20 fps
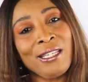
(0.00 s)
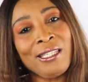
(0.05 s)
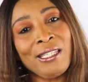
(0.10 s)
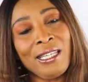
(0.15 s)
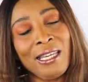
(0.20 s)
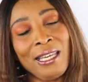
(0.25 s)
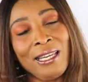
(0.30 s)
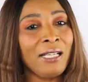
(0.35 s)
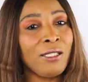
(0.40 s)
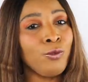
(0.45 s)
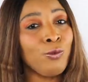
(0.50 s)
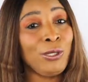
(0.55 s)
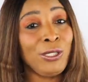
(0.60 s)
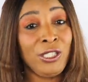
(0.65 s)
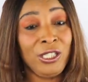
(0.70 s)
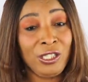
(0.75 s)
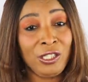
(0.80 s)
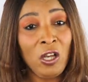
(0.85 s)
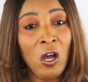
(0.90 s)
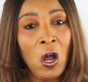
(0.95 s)
skins which
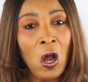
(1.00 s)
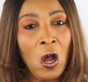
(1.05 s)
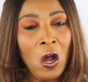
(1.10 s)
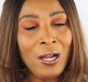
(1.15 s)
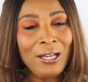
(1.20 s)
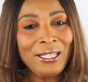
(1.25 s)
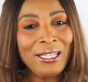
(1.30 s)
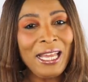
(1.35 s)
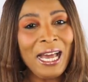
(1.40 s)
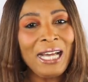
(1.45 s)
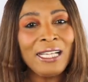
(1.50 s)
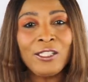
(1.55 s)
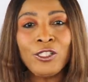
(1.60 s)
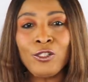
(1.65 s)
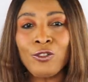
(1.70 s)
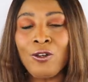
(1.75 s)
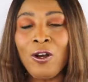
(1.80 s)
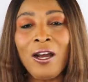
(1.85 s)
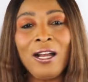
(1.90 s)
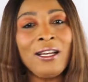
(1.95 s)
is all
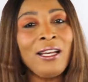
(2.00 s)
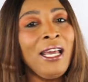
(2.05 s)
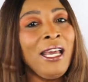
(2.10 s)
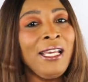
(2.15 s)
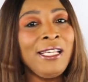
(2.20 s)
natural,